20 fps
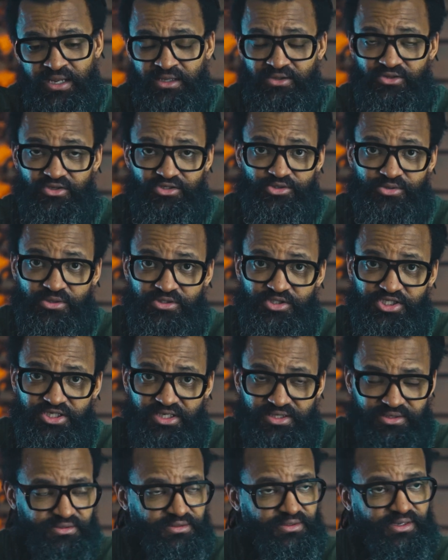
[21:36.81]
The drone
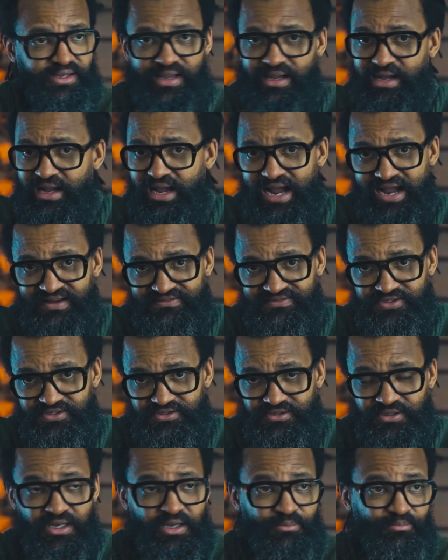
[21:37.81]
shot after.
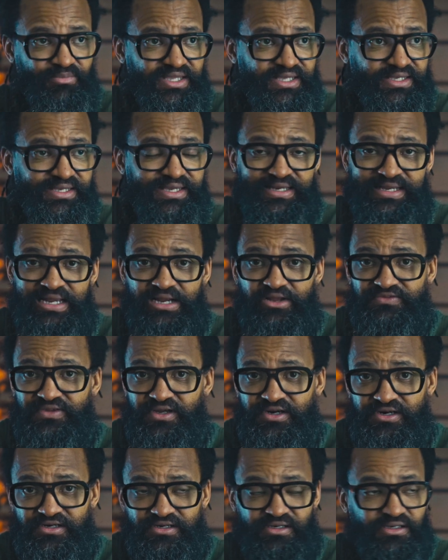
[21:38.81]
Me getting out of the
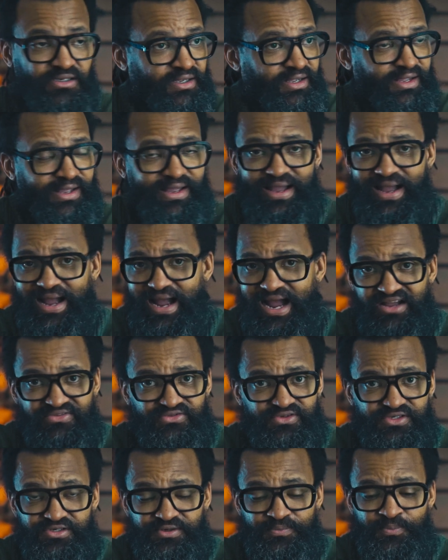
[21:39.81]
car
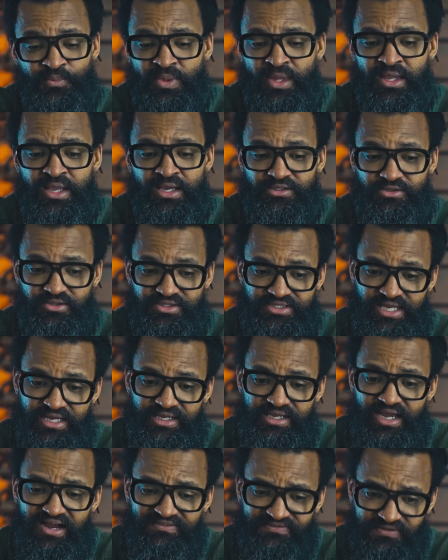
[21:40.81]
after. So it's like
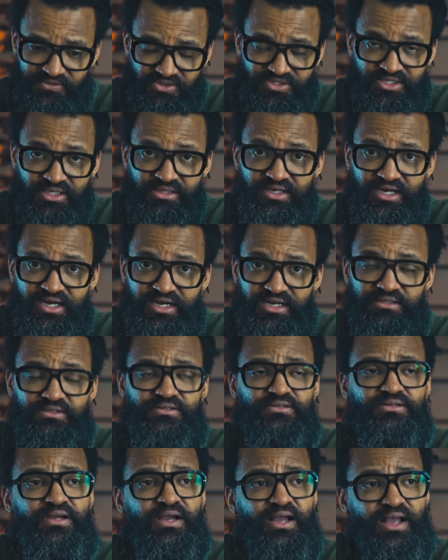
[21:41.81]
I focus on the hunt.
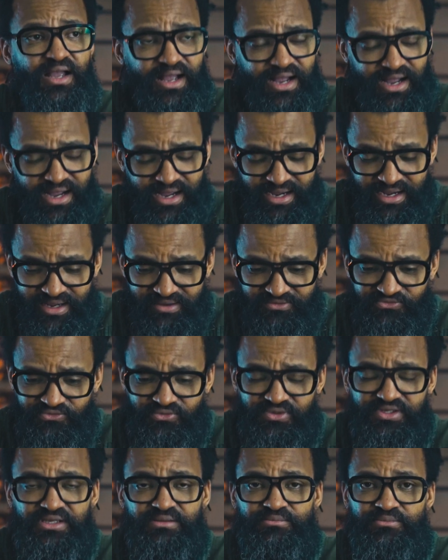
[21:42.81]
I
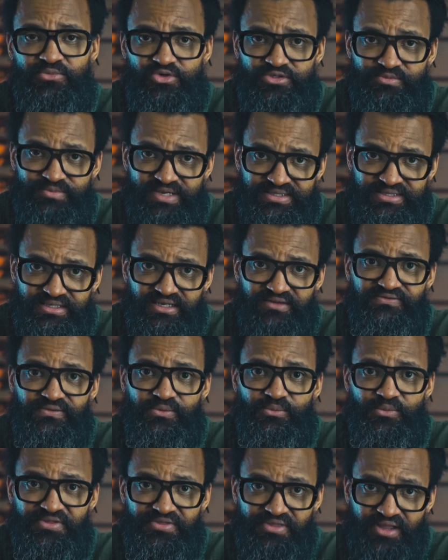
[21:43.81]
fully immerse myself
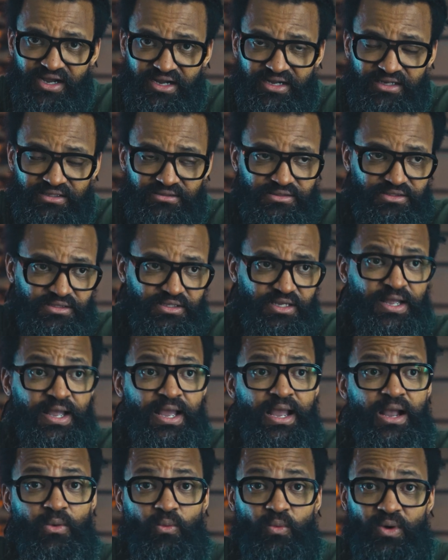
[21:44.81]
with the hunt.
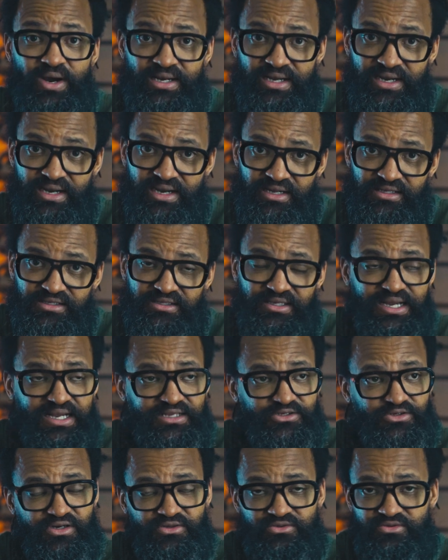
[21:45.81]
While I hunt, I
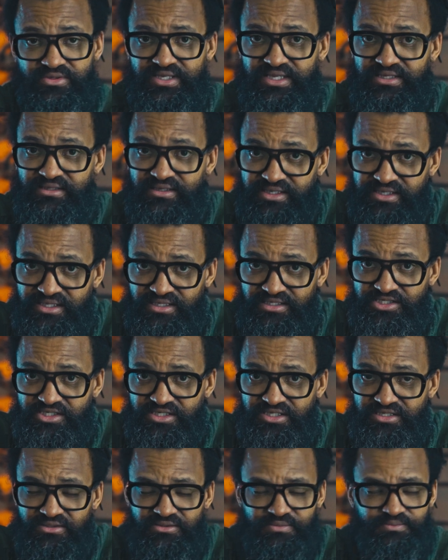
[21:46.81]
try to get the kill shot.